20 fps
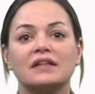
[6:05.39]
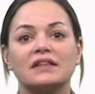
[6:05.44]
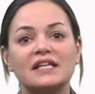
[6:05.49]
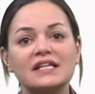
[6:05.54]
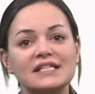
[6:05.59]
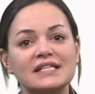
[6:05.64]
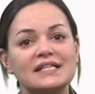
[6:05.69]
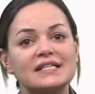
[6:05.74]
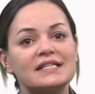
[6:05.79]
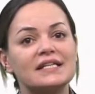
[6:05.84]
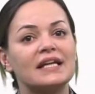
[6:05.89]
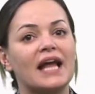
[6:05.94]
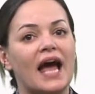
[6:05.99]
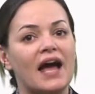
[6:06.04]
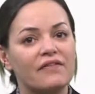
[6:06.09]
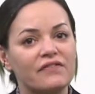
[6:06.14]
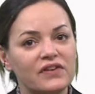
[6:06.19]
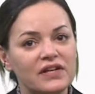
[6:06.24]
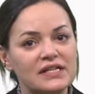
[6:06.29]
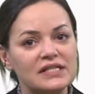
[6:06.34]
This is an
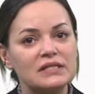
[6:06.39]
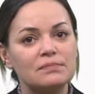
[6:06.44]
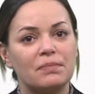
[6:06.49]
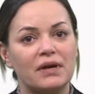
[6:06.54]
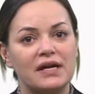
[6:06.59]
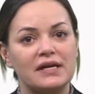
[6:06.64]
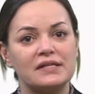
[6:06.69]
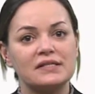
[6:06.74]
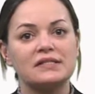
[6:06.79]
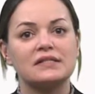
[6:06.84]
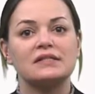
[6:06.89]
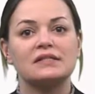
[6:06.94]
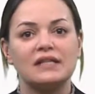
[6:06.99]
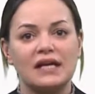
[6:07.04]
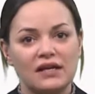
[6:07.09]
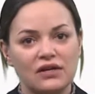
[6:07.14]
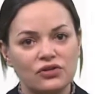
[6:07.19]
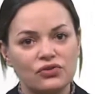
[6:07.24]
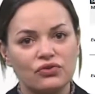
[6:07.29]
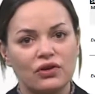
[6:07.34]
evidence-based,
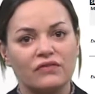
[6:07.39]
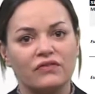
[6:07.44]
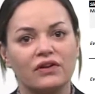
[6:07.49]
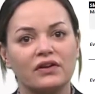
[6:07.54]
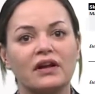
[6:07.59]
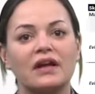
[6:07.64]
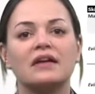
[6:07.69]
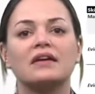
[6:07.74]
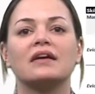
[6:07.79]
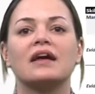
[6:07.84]
data-driven,